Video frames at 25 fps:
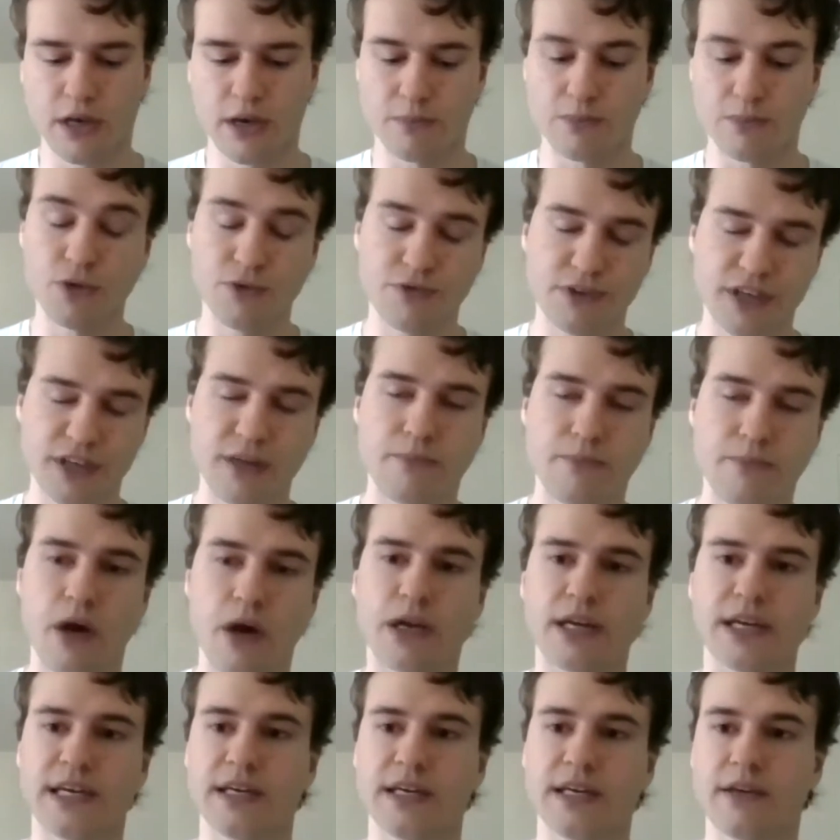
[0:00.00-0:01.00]
moving the
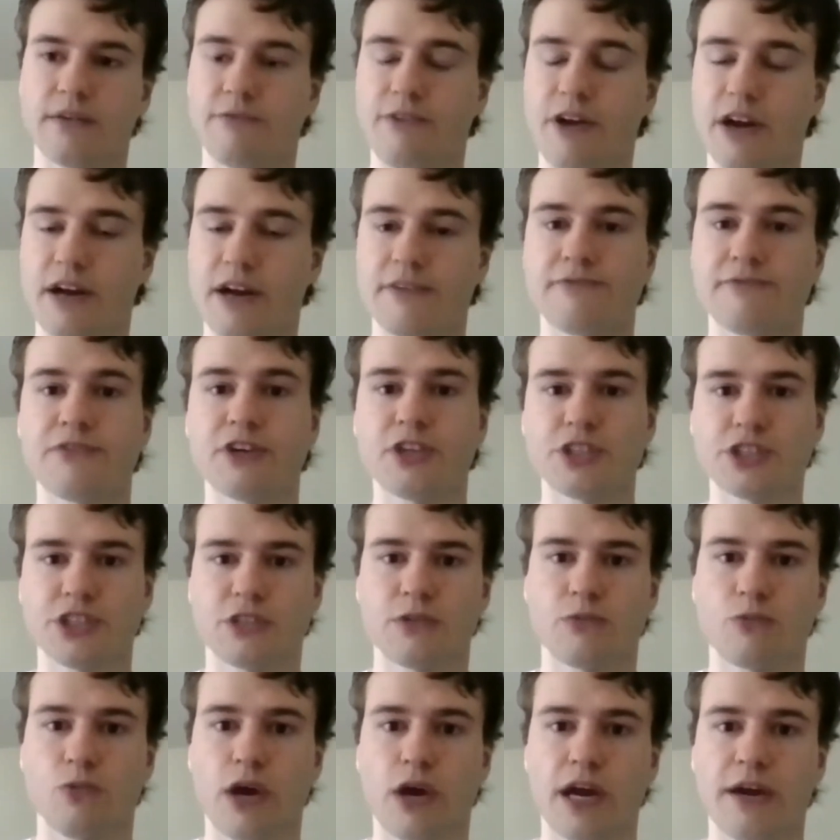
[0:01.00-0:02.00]
money in a very
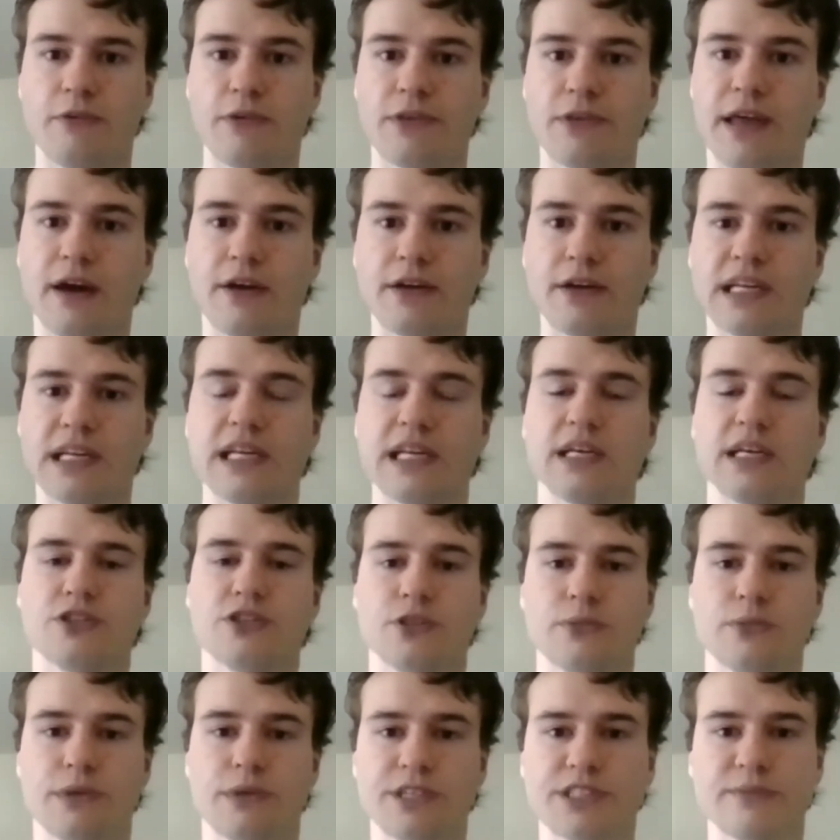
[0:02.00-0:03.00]
efficient way without needing
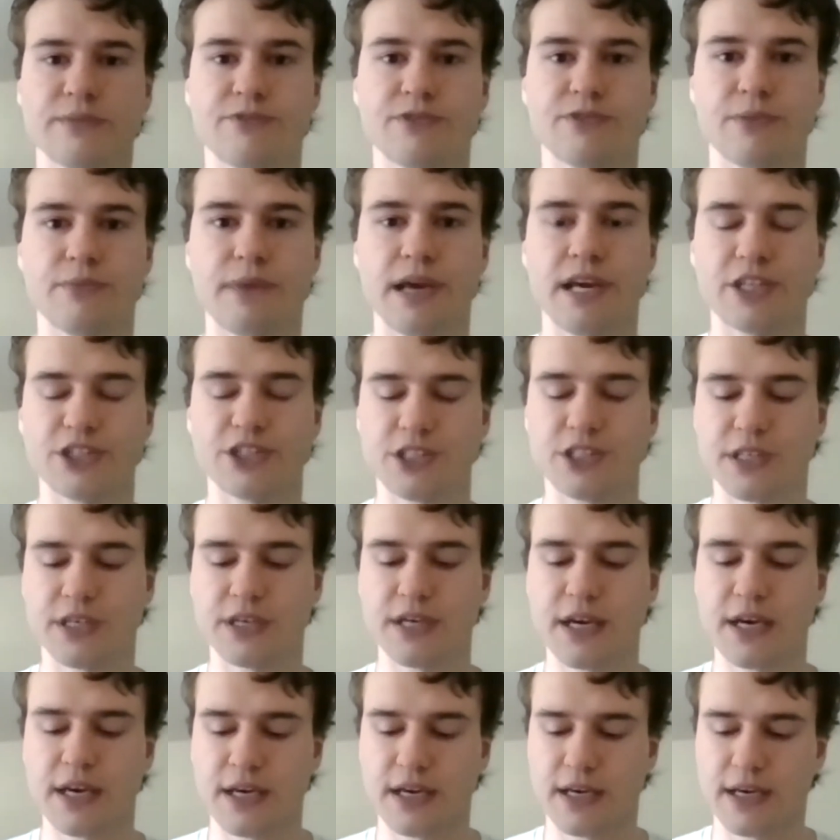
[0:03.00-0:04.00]
too much information,